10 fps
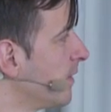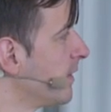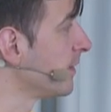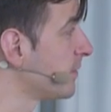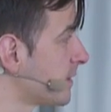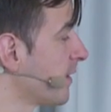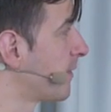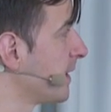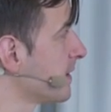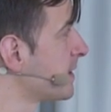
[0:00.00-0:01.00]
The interesting
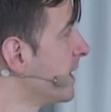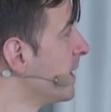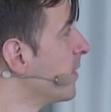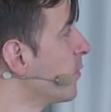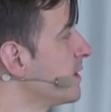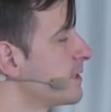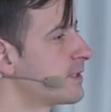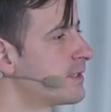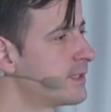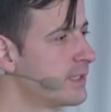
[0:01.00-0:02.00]
thing is, we
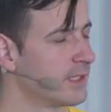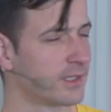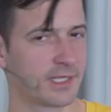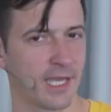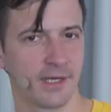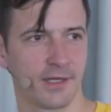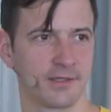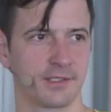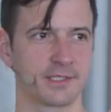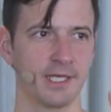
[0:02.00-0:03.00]
still can
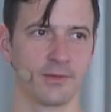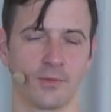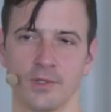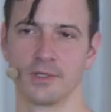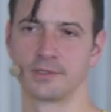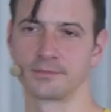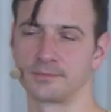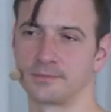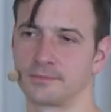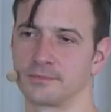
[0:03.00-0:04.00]
understand the world.
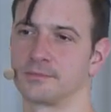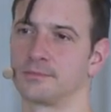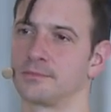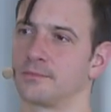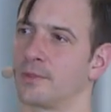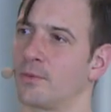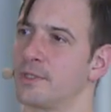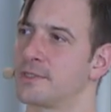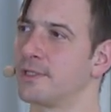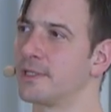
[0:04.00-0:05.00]

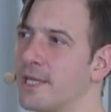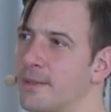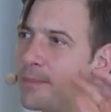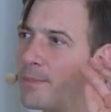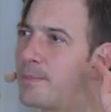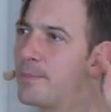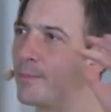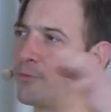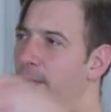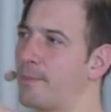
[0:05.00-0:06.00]
We still can
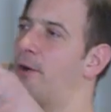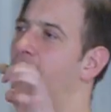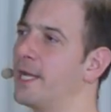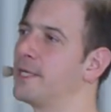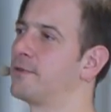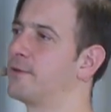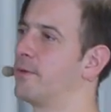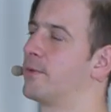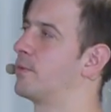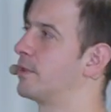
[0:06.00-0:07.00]
wrap our hand
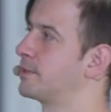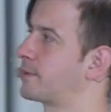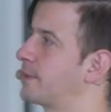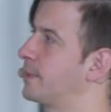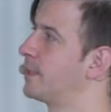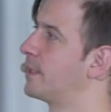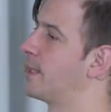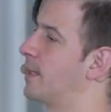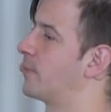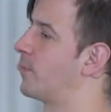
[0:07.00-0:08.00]
around the world.
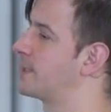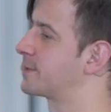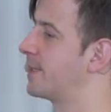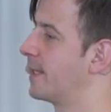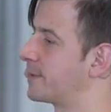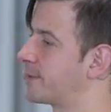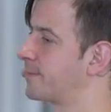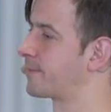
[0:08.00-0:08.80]
And why is that?